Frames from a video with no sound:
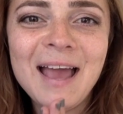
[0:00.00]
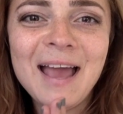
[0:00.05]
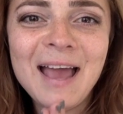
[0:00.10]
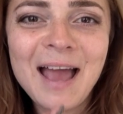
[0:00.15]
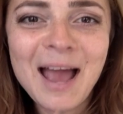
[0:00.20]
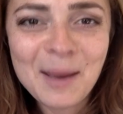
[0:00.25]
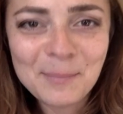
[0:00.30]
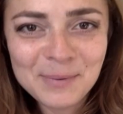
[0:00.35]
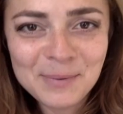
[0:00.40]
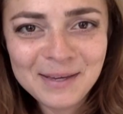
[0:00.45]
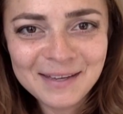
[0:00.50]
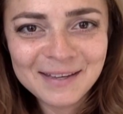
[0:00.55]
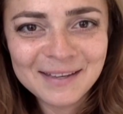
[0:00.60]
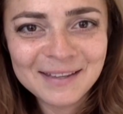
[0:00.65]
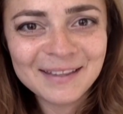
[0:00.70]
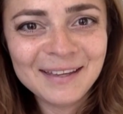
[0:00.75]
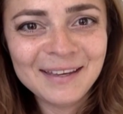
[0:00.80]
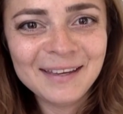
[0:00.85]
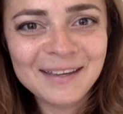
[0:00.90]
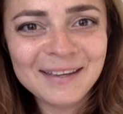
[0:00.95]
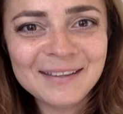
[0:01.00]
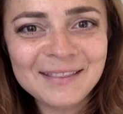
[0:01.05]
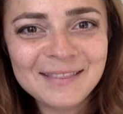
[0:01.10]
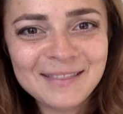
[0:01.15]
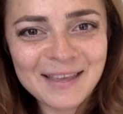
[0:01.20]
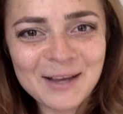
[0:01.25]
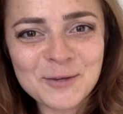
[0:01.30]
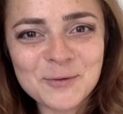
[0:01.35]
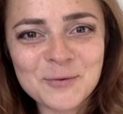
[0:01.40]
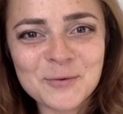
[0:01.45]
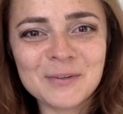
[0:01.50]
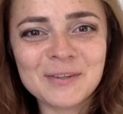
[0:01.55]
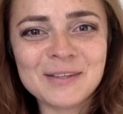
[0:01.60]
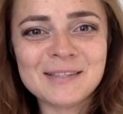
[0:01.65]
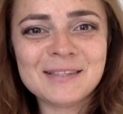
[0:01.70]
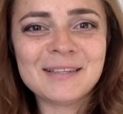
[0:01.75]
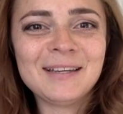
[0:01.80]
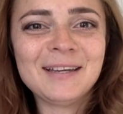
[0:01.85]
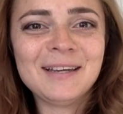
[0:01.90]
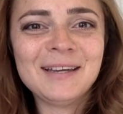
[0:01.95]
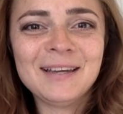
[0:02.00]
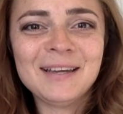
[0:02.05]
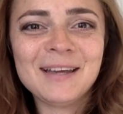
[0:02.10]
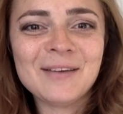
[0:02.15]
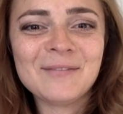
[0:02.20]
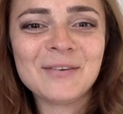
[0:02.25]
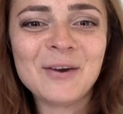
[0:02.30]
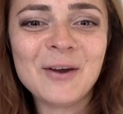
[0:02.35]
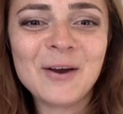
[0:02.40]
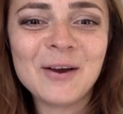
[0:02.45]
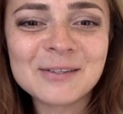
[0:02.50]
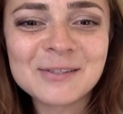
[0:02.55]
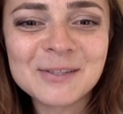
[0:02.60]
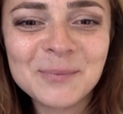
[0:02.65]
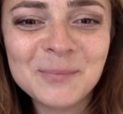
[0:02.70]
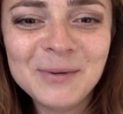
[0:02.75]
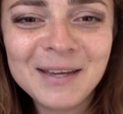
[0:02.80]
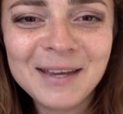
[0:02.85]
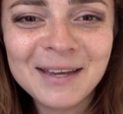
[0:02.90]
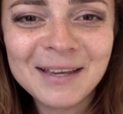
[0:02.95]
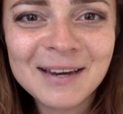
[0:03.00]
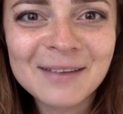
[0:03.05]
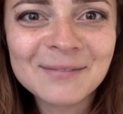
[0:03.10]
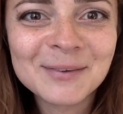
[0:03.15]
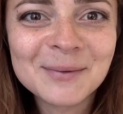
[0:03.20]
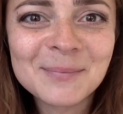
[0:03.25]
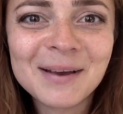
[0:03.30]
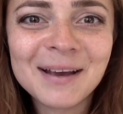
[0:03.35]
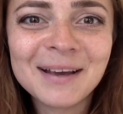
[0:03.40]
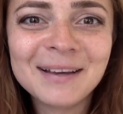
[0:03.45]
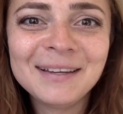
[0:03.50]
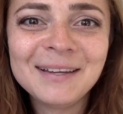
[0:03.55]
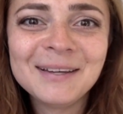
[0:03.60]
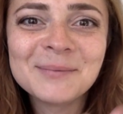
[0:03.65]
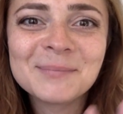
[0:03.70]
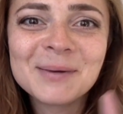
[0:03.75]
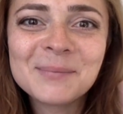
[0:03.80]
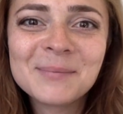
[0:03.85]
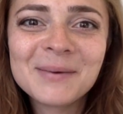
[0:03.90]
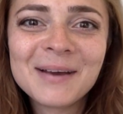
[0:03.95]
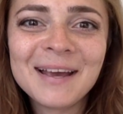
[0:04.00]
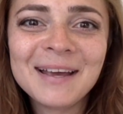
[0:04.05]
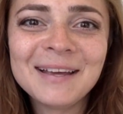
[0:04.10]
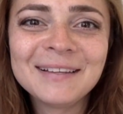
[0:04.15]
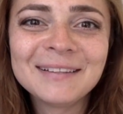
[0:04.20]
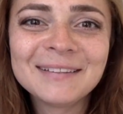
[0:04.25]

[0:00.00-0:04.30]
Happy healing. Thanks for listening. Have an awesome weekend, everybody. Bye-bye.